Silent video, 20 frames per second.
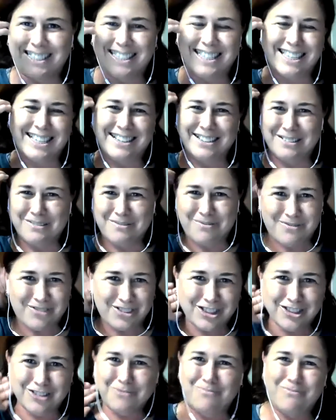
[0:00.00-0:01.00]
as the,
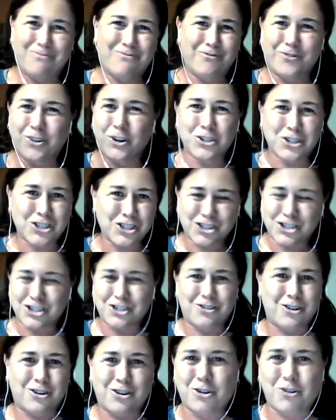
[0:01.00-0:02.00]
the
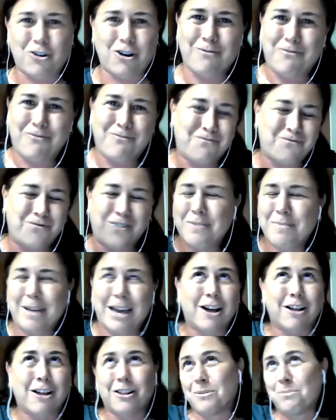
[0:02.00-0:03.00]
first
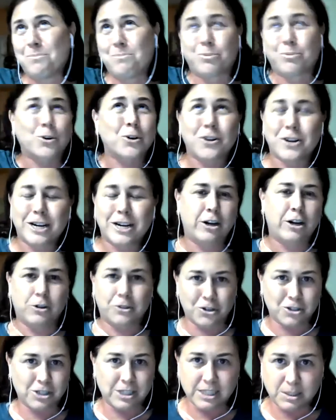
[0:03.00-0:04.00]
female brewery
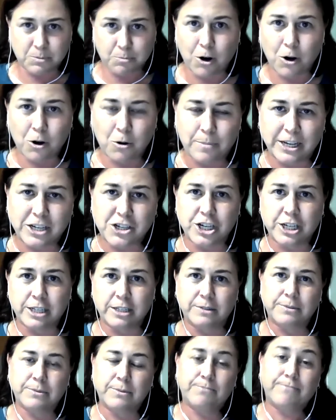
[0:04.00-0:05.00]
owner since
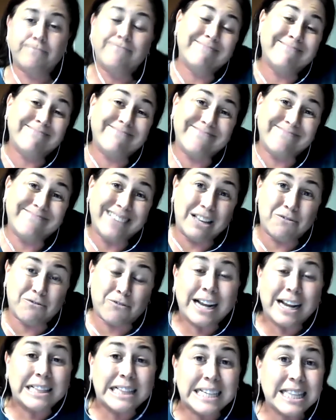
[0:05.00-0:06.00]
Prohibition. And
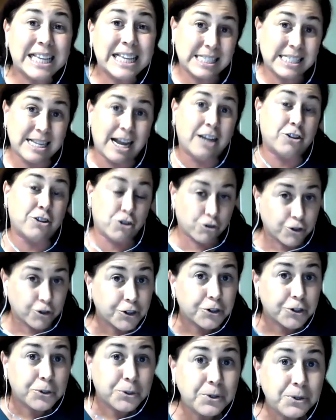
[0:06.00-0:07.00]
frankly, that's not
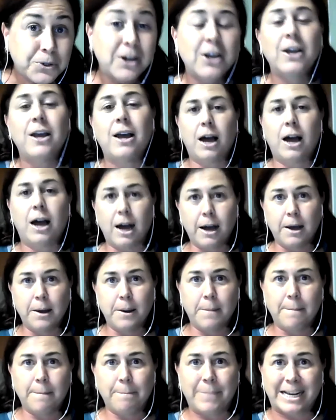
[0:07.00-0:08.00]
true,
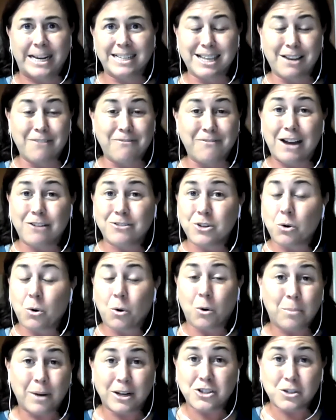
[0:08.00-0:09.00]
um, because I found a
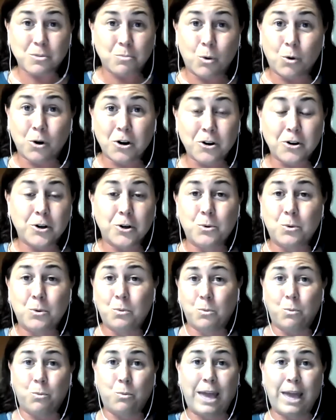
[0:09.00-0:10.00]
whole bunch more who
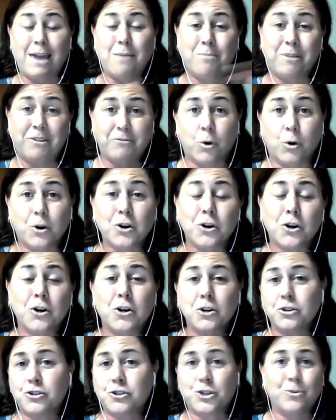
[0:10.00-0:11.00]
came before
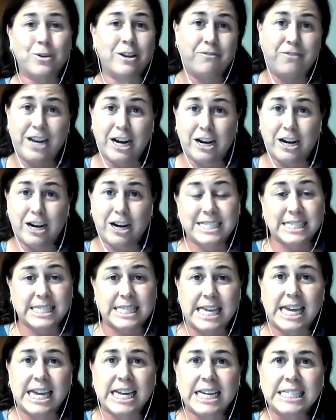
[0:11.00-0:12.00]
her doing various
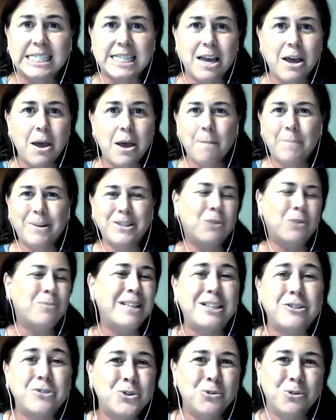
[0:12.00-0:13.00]
things, but
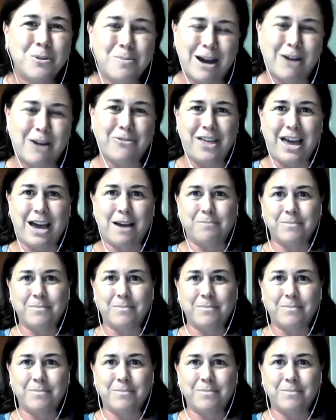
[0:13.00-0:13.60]
nobody knew about